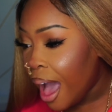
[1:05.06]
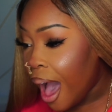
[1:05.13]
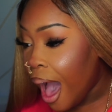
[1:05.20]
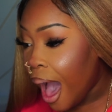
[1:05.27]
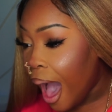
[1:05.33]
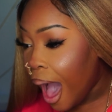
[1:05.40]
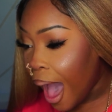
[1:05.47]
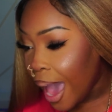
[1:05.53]

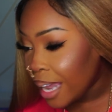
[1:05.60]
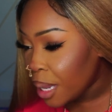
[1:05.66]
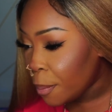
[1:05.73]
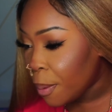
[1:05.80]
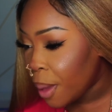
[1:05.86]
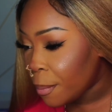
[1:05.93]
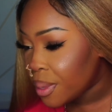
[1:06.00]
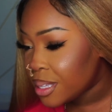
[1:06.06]
highly
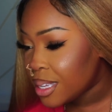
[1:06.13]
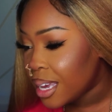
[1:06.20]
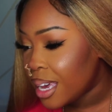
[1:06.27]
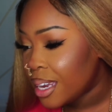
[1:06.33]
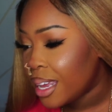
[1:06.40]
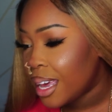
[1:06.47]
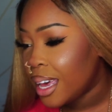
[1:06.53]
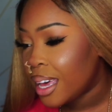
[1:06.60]
pigmented,
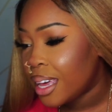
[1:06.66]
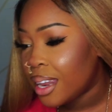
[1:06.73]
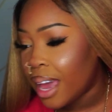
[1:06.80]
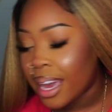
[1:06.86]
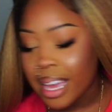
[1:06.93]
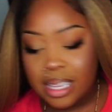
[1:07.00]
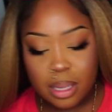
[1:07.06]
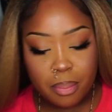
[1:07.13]
and I
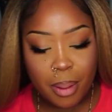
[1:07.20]
guess the